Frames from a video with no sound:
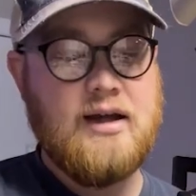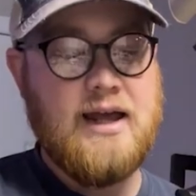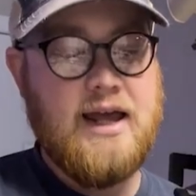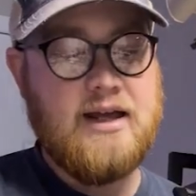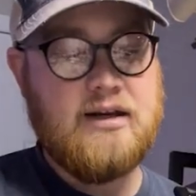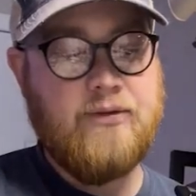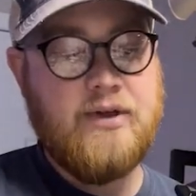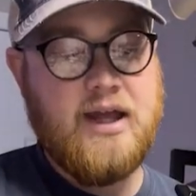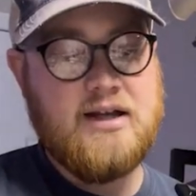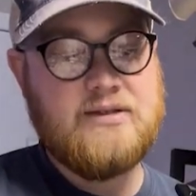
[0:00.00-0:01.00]
And if
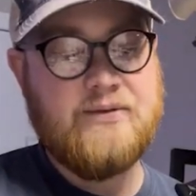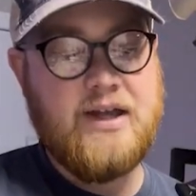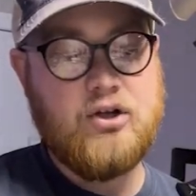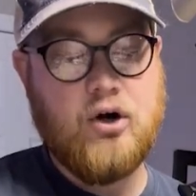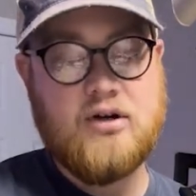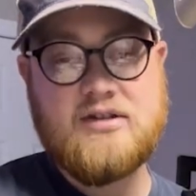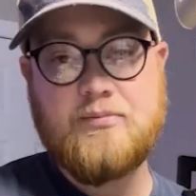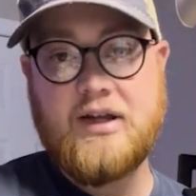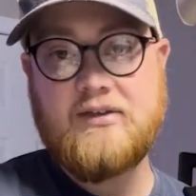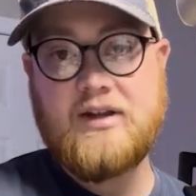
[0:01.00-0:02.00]
he has fake cards
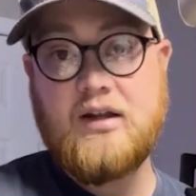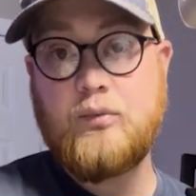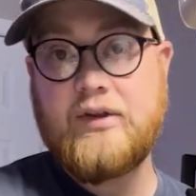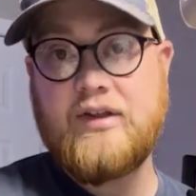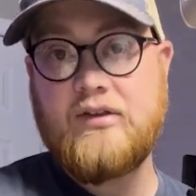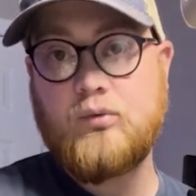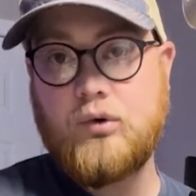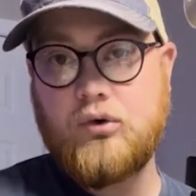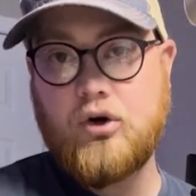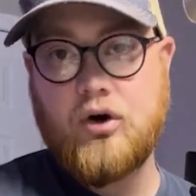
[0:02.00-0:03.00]
mixed in with his
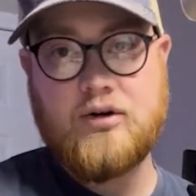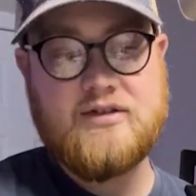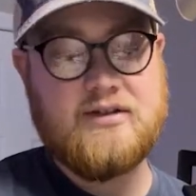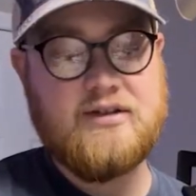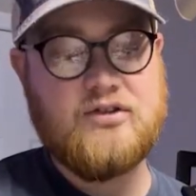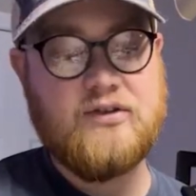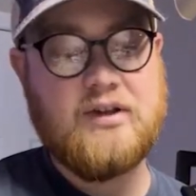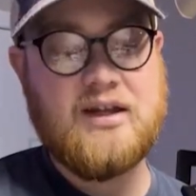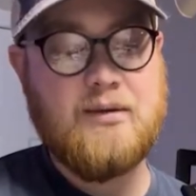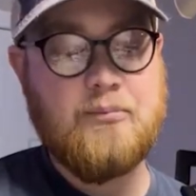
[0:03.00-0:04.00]
real cards, it's just
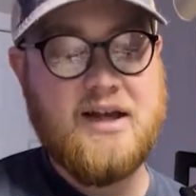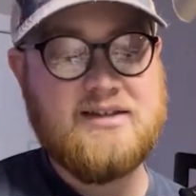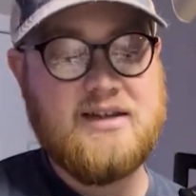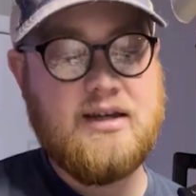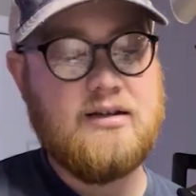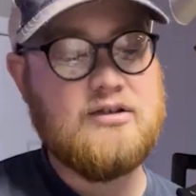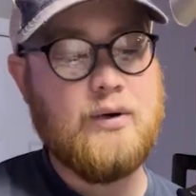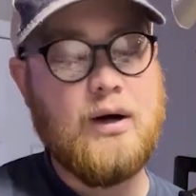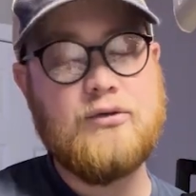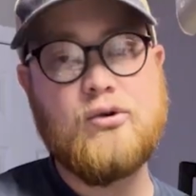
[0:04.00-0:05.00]
going to get messy. So
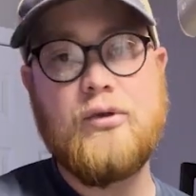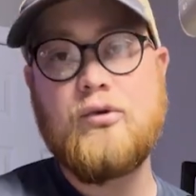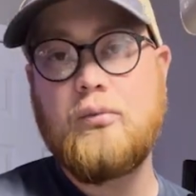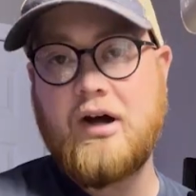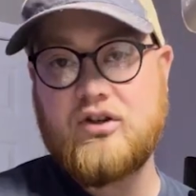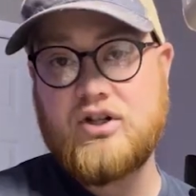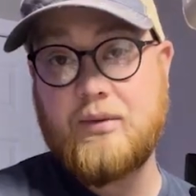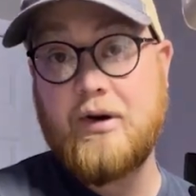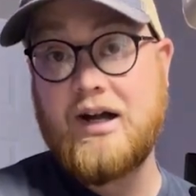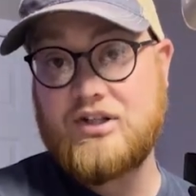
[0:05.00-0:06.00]
I was going through
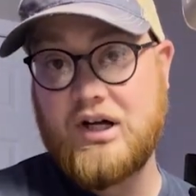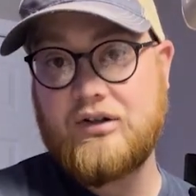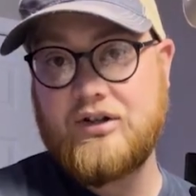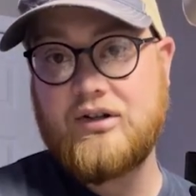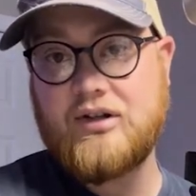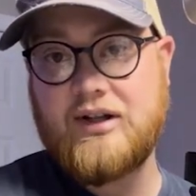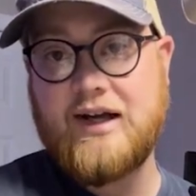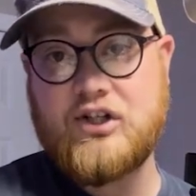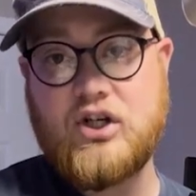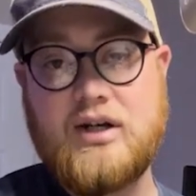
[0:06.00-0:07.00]
my childhood
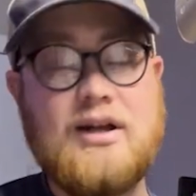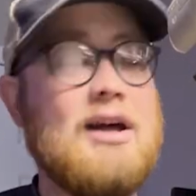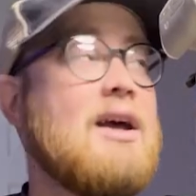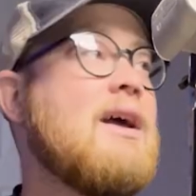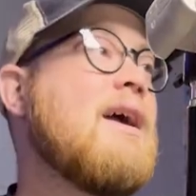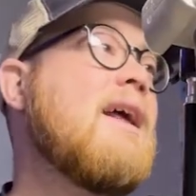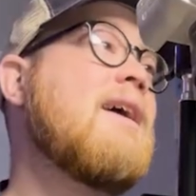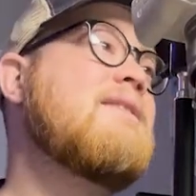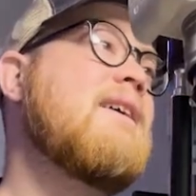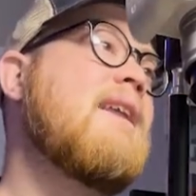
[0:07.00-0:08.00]
collection, and I
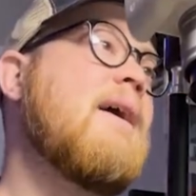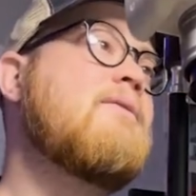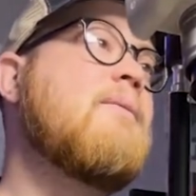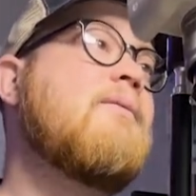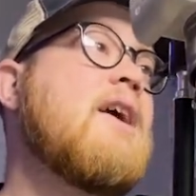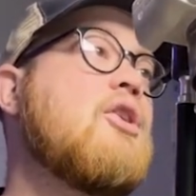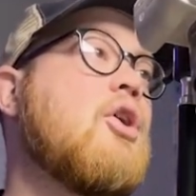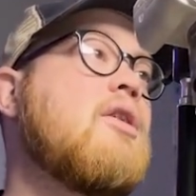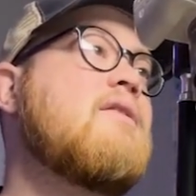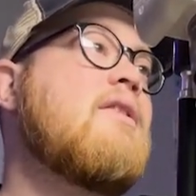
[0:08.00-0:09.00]
did have some fake
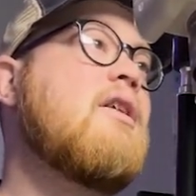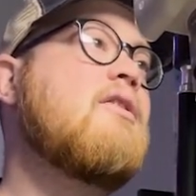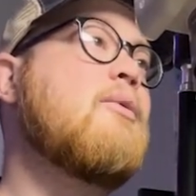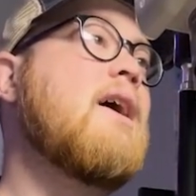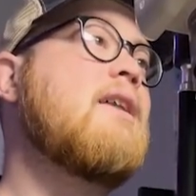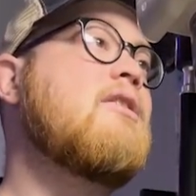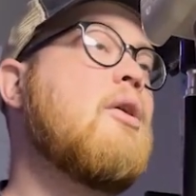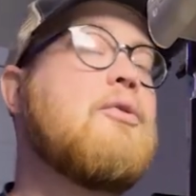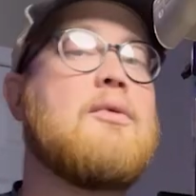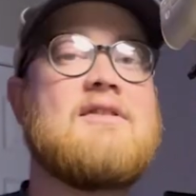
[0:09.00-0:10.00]
cards in there, so I had to
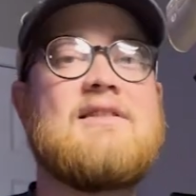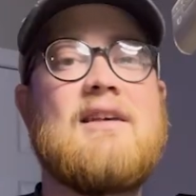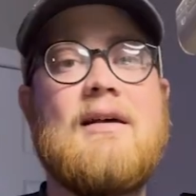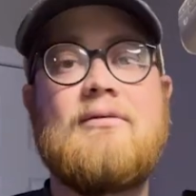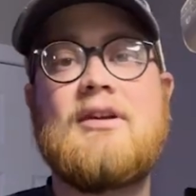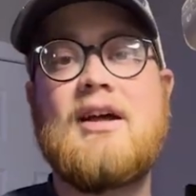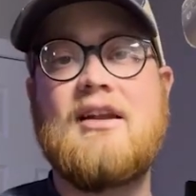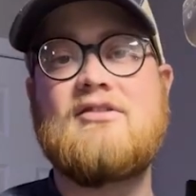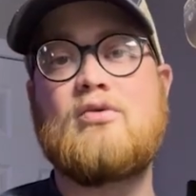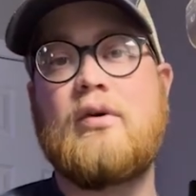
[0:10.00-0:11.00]
go through and sift and
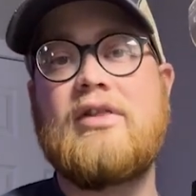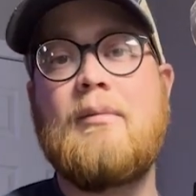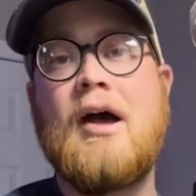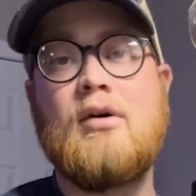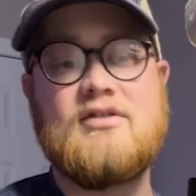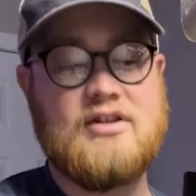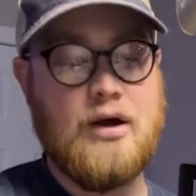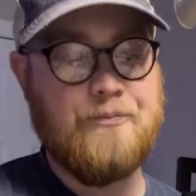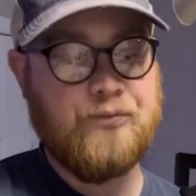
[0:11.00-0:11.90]
kind of sort them out. So